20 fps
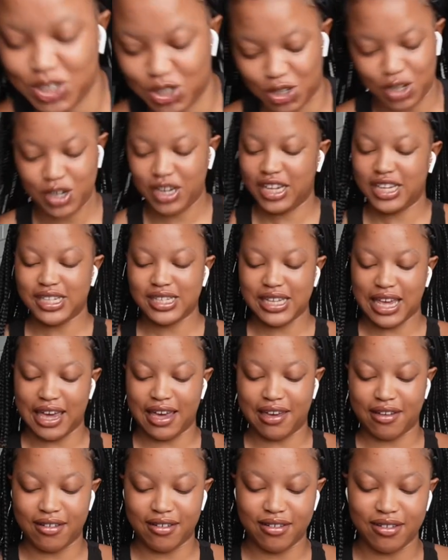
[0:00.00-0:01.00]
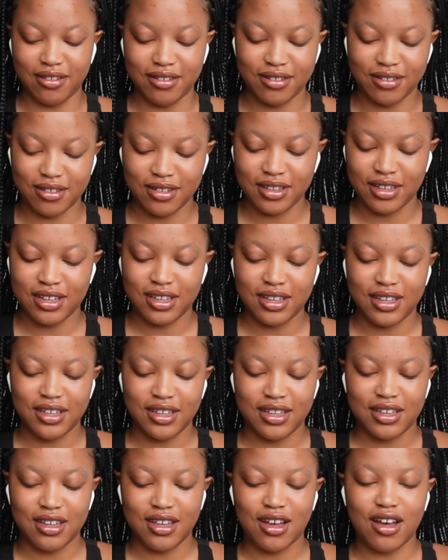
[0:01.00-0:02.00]
dirty as hell.
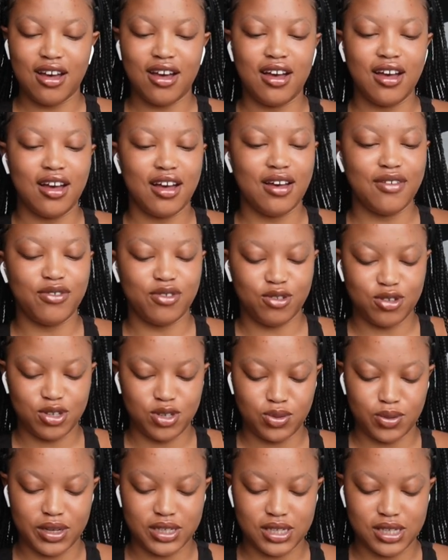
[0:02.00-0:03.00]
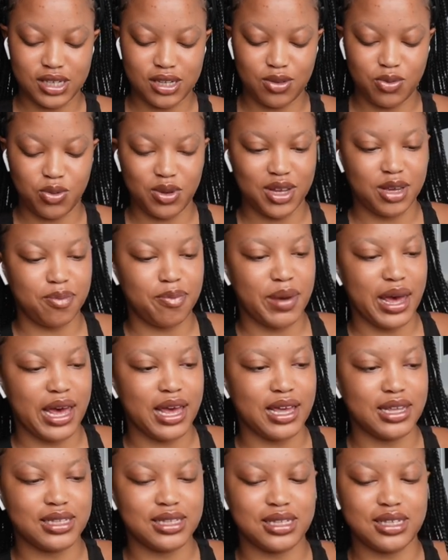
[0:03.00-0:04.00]
Oh, I've always wanted wig
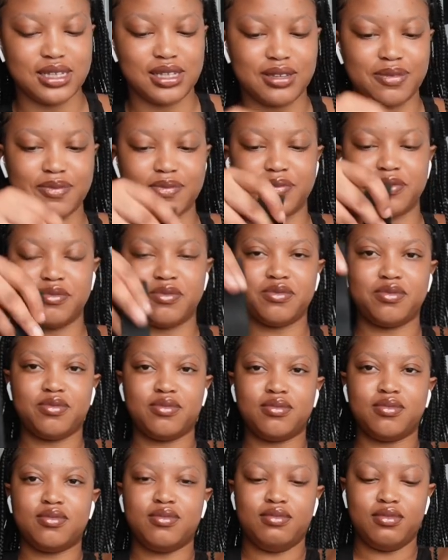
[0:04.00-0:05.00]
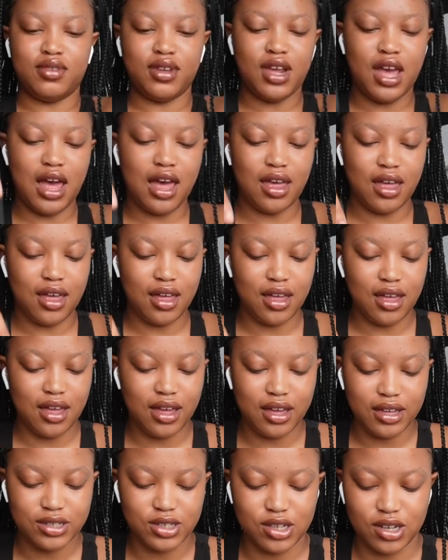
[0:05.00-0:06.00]
bands.
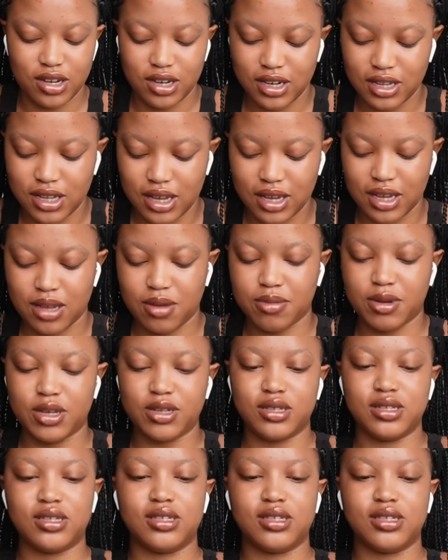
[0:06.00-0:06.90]
Ah, sorry, that came out.